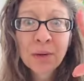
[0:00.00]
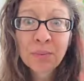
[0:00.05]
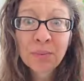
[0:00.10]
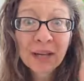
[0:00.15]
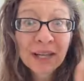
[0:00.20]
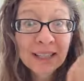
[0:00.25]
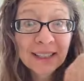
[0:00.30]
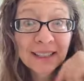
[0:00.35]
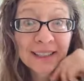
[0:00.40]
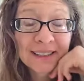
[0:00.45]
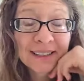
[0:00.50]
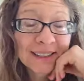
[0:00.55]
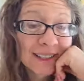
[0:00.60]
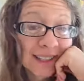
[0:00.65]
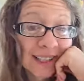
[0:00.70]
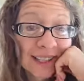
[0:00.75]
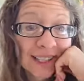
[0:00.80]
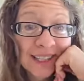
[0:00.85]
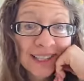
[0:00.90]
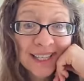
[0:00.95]
But
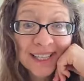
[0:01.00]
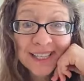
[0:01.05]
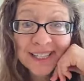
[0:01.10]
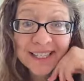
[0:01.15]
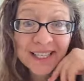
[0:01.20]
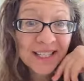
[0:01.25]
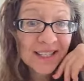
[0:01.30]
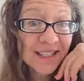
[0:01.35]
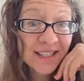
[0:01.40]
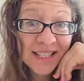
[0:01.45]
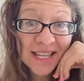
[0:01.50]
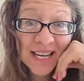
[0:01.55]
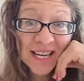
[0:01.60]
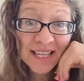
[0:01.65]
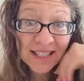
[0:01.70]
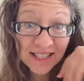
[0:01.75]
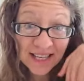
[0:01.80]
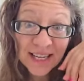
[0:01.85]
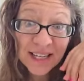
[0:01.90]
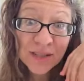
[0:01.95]
it
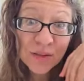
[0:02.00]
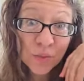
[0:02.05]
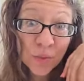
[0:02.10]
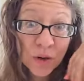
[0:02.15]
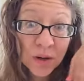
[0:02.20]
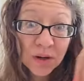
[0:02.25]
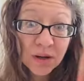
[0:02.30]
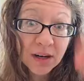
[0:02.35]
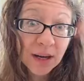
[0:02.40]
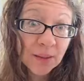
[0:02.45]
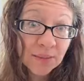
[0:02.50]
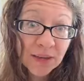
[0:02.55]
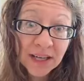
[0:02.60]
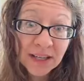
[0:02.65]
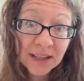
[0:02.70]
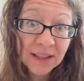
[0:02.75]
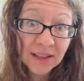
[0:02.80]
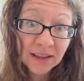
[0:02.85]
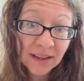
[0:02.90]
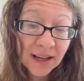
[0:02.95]
takes work. I'm
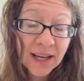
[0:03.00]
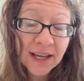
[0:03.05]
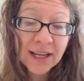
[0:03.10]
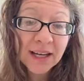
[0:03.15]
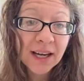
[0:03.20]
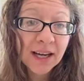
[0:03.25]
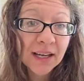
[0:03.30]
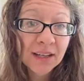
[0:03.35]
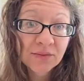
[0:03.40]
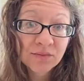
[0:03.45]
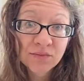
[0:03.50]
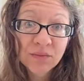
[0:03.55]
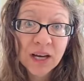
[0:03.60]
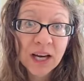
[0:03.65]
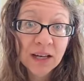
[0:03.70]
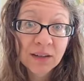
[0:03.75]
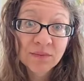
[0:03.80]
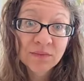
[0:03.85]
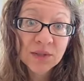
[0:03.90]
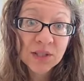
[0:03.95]
not going to lie.
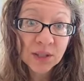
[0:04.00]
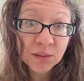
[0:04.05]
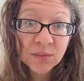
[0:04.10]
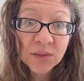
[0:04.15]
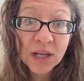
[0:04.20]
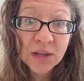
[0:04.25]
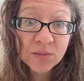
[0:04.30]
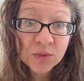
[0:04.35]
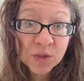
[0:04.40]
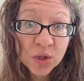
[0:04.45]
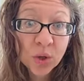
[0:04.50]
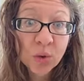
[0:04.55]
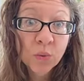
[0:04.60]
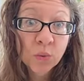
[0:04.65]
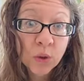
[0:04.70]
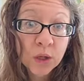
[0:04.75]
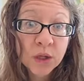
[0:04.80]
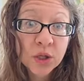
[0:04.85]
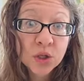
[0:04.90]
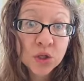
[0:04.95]
I sometimes don't
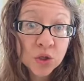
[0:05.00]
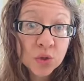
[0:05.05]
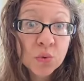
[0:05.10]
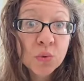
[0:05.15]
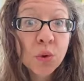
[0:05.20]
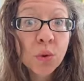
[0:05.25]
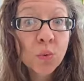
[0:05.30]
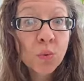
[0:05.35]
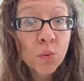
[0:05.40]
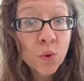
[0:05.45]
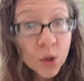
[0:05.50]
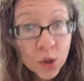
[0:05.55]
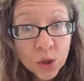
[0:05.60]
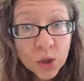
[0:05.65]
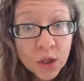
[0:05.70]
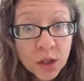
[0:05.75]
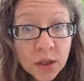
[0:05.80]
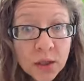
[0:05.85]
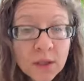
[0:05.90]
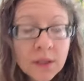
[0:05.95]
want to do the
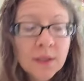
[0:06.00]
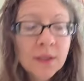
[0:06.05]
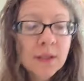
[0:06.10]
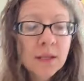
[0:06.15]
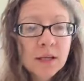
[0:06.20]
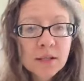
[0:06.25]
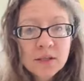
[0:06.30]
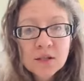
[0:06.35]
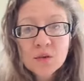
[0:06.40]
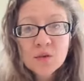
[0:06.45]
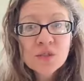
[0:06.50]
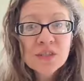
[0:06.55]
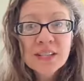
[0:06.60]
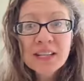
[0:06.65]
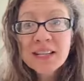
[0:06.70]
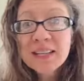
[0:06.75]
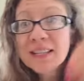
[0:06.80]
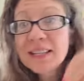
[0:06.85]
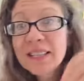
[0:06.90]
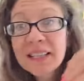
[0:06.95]
work
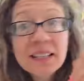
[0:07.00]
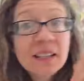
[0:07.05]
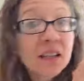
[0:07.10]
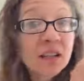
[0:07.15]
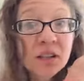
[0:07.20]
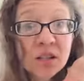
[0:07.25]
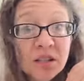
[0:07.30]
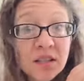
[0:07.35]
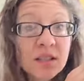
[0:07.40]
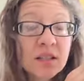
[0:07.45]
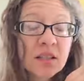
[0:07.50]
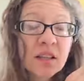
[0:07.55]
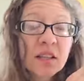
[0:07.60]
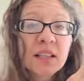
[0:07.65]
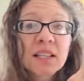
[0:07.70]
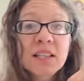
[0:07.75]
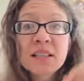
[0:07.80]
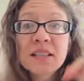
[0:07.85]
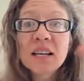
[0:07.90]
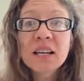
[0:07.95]
associated to get the goodness on
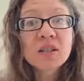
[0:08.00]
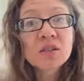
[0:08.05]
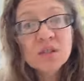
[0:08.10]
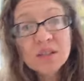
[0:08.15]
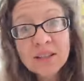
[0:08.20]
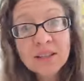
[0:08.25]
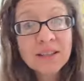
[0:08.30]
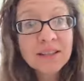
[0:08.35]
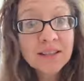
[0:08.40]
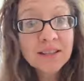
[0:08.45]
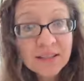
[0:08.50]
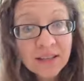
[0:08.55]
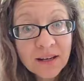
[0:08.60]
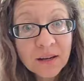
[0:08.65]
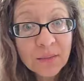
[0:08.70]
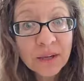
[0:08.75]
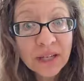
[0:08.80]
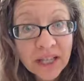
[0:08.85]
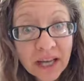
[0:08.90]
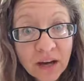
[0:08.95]
the inside. So then they sit
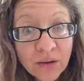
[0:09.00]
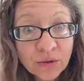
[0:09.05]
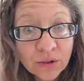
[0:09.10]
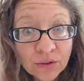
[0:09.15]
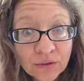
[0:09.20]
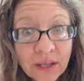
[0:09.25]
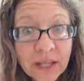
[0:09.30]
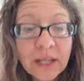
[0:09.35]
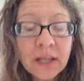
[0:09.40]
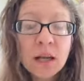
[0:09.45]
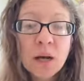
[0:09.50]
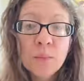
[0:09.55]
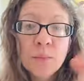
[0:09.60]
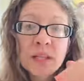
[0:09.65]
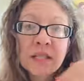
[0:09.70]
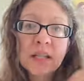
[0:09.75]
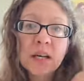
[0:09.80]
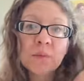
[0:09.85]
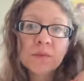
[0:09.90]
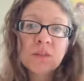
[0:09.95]
on my counter, right? How
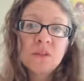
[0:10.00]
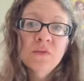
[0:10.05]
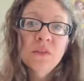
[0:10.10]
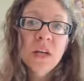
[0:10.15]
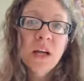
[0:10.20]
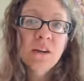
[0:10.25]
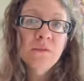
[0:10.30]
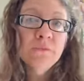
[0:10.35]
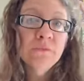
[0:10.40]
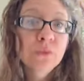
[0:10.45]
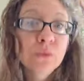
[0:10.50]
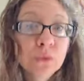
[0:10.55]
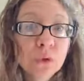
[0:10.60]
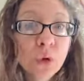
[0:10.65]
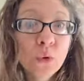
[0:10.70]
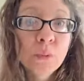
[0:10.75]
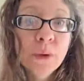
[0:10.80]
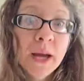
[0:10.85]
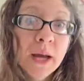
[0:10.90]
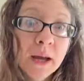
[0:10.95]
many times have you had fruit
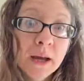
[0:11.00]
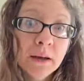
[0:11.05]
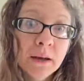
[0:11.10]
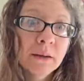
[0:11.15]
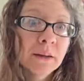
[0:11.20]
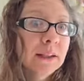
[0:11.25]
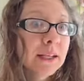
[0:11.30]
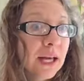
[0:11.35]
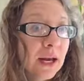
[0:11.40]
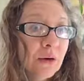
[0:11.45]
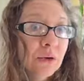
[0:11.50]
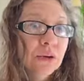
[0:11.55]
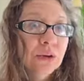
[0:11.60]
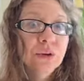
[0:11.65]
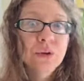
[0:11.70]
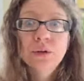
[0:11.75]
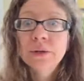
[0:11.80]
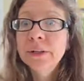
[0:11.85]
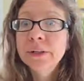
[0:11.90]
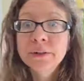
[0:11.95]
go bad on the
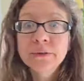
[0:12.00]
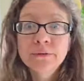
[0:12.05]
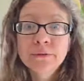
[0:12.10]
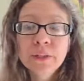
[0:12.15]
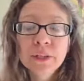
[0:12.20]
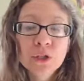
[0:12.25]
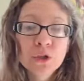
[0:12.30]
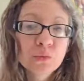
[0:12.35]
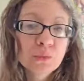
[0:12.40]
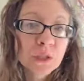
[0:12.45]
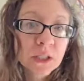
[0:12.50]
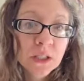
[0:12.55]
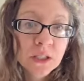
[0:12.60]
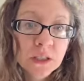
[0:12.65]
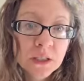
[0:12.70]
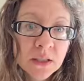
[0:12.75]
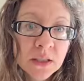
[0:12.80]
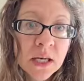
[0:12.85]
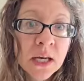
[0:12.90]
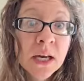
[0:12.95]
counter or in your fridge
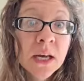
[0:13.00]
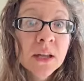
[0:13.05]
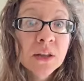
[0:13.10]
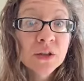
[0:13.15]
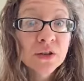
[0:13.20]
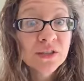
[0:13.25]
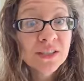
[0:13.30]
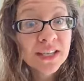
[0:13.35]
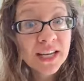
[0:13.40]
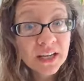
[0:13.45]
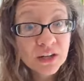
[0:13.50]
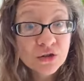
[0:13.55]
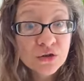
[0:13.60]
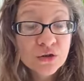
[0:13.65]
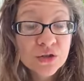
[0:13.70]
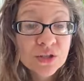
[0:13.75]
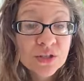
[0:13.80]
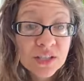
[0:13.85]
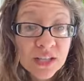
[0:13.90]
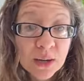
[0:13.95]
because there's an
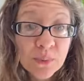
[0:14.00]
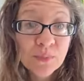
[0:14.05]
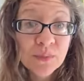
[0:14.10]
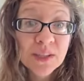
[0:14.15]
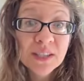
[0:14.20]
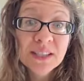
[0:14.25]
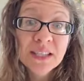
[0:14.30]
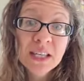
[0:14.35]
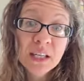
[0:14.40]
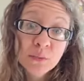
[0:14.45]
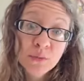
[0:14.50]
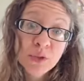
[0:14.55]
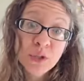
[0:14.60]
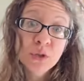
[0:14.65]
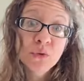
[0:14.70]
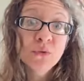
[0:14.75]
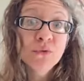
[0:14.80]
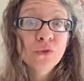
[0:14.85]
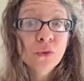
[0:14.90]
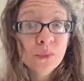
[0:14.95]
extra step that's keeping
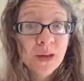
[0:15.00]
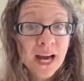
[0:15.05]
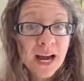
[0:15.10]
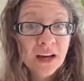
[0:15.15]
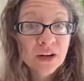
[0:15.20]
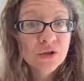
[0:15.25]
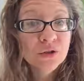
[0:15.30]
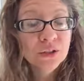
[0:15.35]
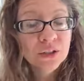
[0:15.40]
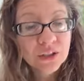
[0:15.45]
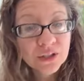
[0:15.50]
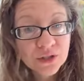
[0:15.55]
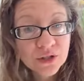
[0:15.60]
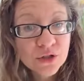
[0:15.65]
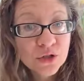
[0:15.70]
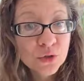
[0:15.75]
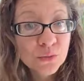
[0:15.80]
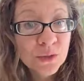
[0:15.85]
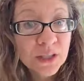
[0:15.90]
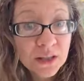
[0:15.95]
you from actually
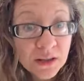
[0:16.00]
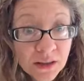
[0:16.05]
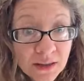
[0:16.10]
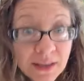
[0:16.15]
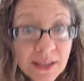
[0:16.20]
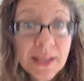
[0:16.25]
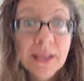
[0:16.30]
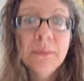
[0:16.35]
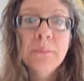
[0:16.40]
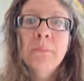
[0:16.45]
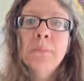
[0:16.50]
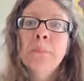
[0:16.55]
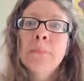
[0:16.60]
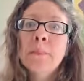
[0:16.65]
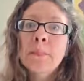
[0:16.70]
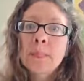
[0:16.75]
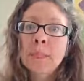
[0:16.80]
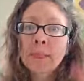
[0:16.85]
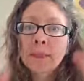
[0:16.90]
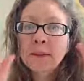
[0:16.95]
consuming the thing?
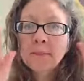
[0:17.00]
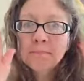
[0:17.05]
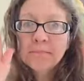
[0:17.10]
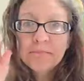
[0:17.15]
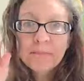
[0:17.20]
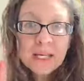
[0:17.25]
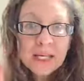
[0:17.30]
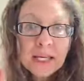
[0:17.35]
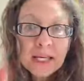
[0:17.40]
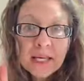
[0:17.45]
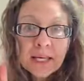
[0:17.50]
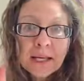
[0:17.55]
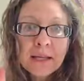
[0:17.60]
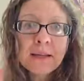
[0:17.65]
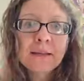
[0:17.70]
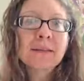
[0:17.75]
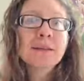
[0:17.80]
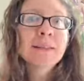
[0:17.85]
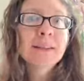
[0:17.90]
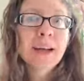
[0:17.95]

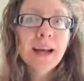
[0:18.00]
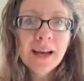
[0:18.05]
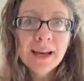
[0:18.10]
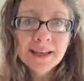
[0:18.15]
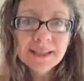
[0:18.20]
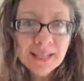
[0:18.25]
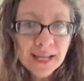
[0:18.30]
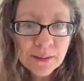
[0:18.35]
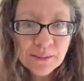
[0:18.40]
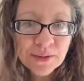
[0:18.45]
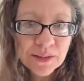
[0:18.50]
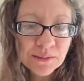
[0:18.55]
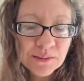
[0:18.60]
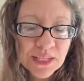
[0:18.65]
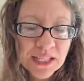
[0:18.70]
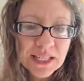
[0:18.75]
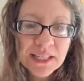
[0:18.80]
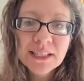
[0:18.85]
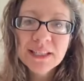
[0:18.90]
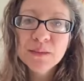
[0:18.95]
Me. It's happened to
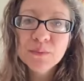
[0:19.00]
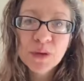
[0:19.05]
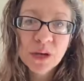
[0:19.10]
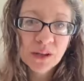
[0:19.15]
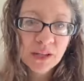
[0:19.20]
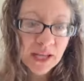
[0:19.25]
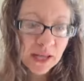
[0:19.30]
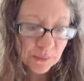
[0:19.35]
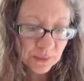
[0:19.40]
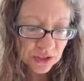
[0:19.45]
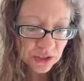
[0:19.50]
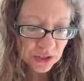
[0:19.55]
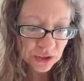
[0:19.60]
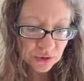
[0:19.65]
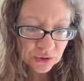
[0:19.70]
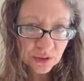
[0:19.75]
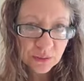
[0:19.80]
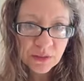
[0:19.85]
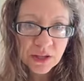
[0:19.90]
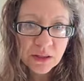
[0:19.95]
me. It's probably happened to
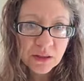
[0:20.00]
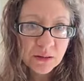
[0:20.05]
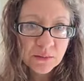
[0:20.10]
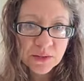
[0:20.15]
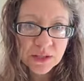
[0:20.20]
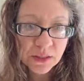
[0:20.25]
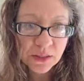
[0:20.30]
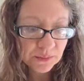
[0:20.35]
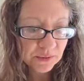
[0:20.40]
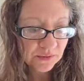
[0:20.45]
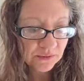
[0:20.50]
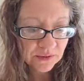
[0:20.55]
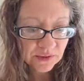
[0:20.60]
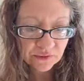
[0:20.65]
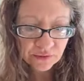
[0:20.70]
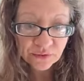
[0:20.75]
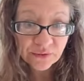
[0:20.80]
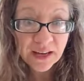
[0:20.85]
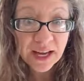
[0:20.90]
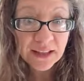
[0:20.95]
you. Give me a thumbs up
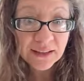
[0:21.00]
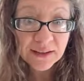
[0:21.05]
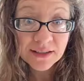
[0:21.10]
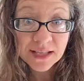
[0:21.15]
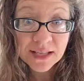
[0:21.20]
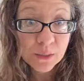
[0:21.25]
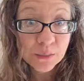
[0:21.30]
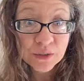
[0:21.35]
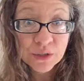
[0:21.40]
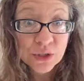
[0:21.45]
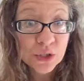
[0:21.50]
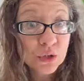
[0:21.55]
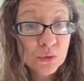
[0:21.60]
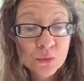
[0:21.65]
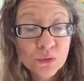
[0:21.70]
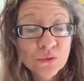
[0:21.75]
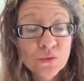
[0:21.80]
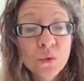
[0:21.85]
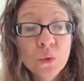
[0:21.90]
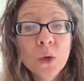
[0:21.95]
if you've had this happen to you
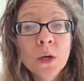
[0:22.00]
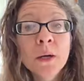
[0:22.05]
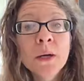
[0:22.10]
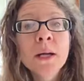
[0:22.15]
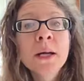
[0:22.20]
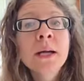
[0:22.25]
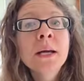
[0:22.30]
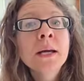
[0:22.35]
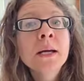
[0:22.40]
before.